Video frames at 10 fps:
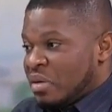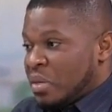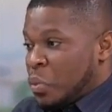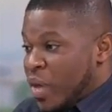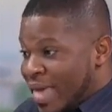
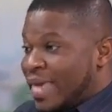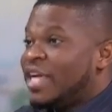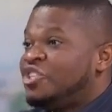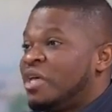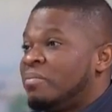We
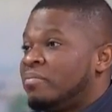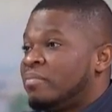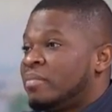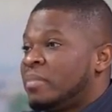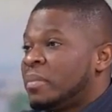engaged them.
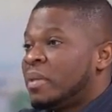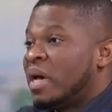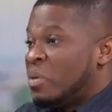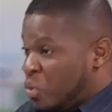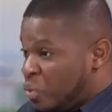
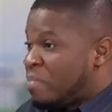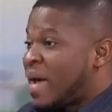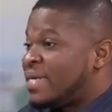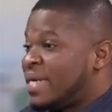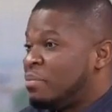We
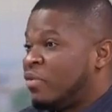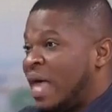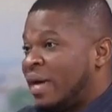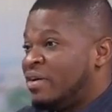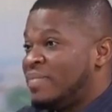reminded them of
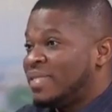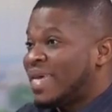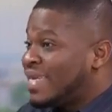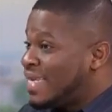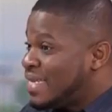the agreement.
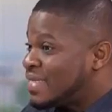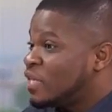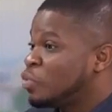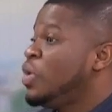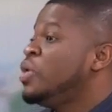And in this
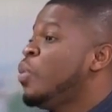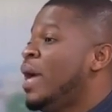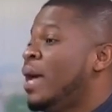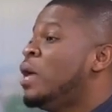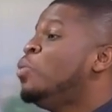case, we
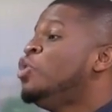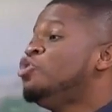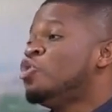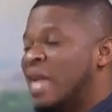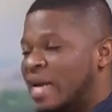
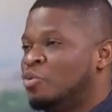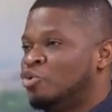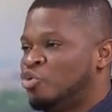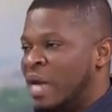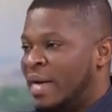knew that they
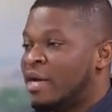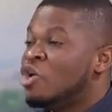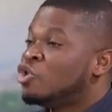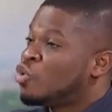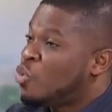would do that.
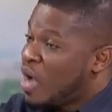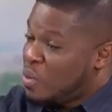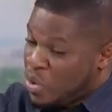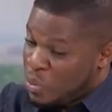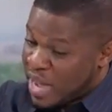So
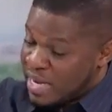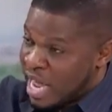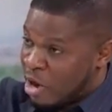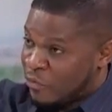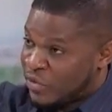when we were in
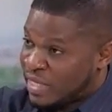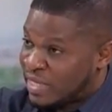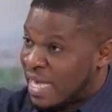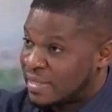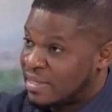their office
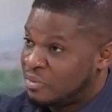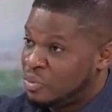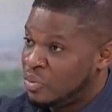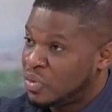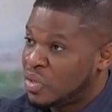discussing the
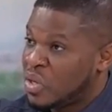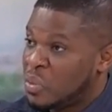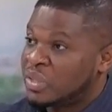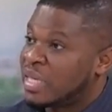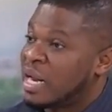routes,
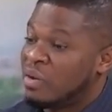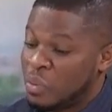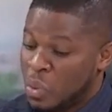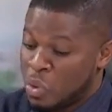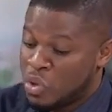we said that,
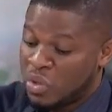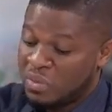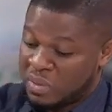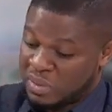look, we will not